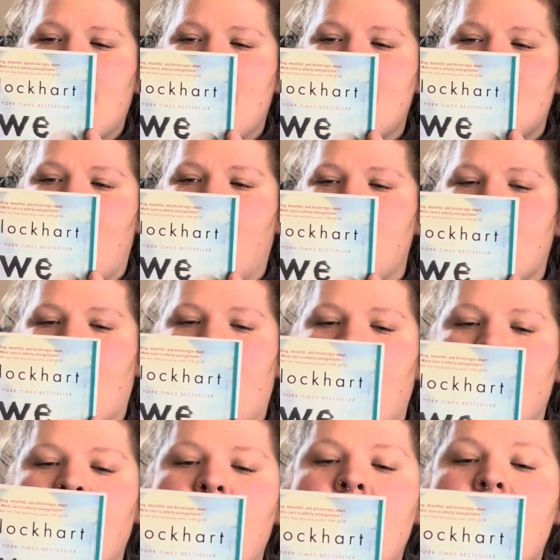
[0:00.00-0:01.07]
the
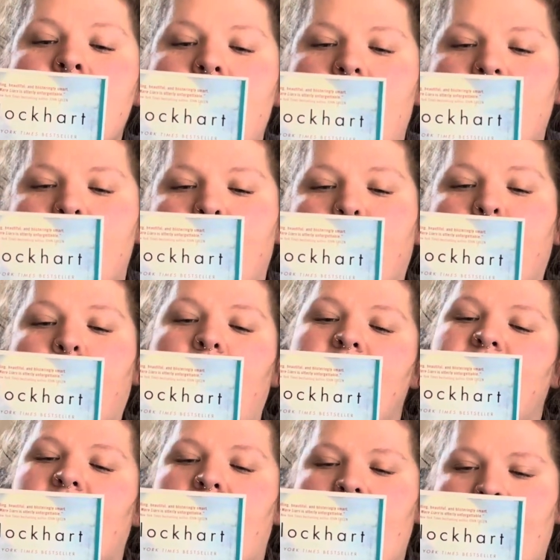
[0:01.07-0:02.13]
summertime, on a
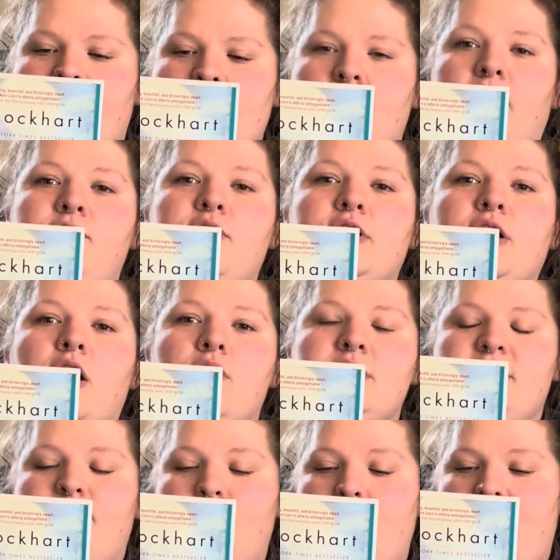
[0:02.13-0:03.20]
private island off the coast
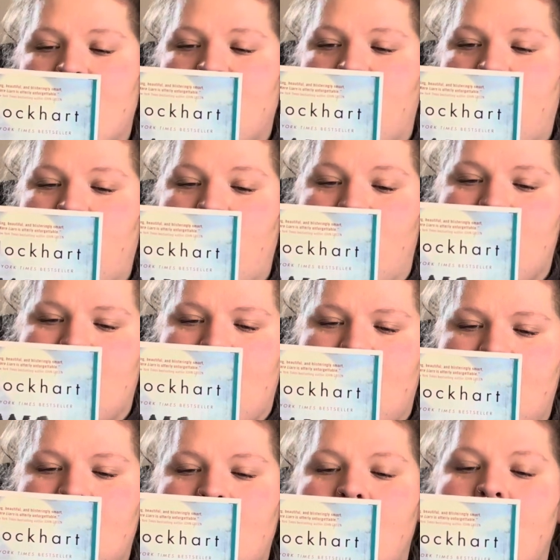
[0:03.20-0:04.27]
of
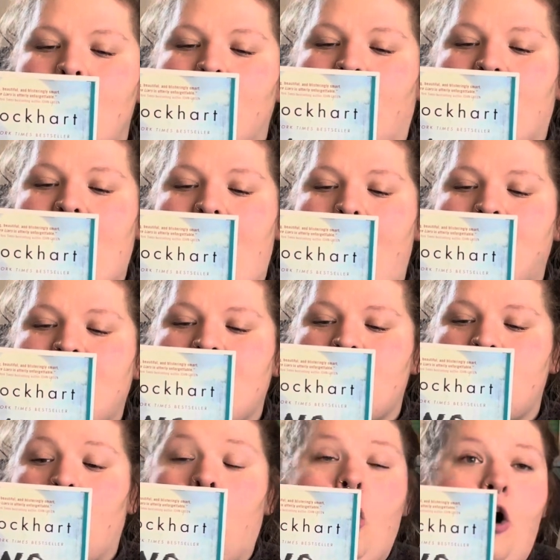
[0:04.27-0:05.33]
Massachusetts. Perhaps that is
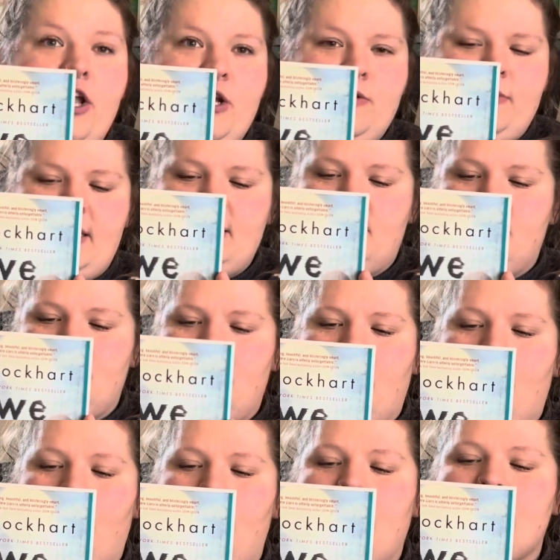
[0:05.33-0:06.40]
all you need to
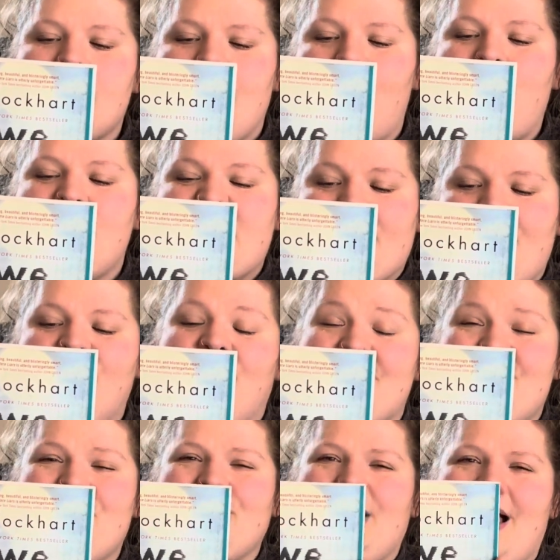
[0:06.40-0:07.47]
know, except that some of us
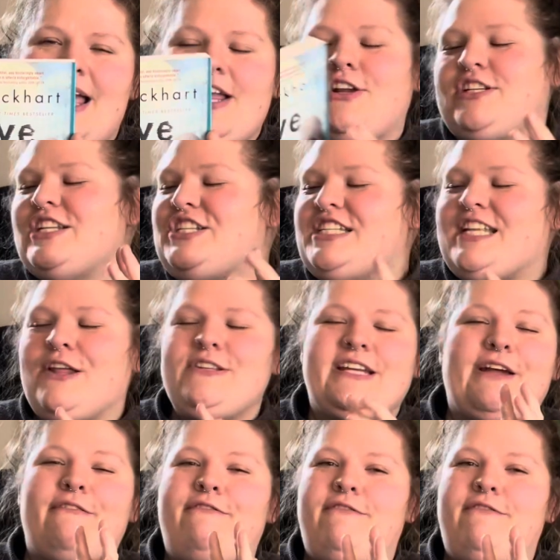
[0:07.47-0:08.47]
are liars. It just sounds like a